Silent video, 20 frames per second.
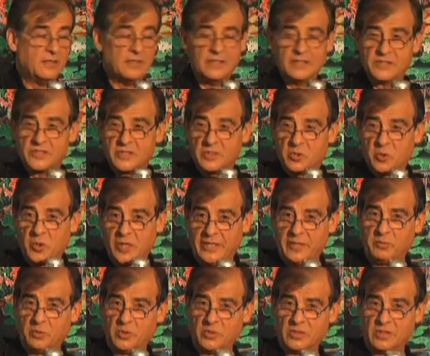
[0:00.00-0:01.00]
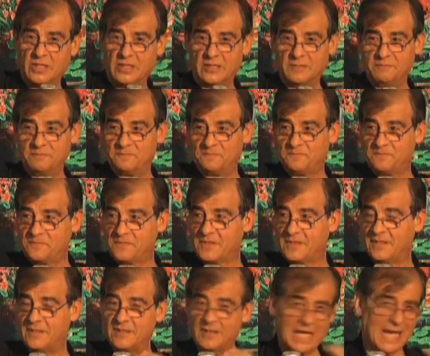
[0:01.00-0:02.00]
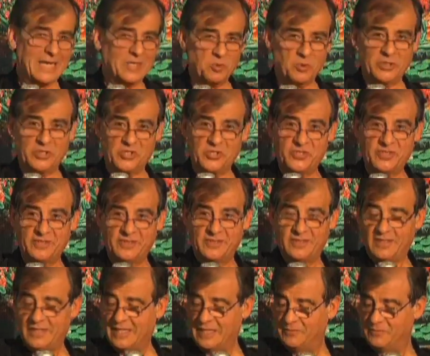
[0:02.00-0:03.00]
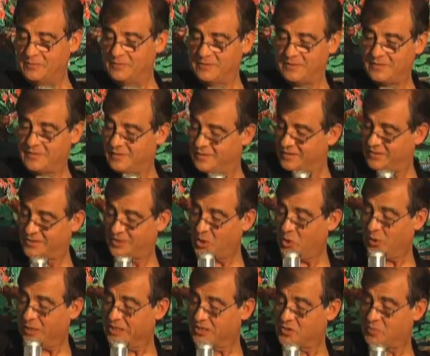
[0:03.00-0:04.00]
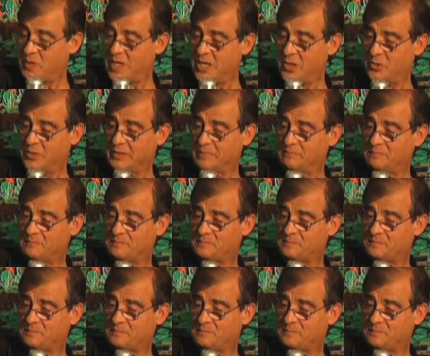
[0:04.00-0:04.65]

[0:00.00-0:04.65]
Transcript: and it's incredible language and totally inspiring.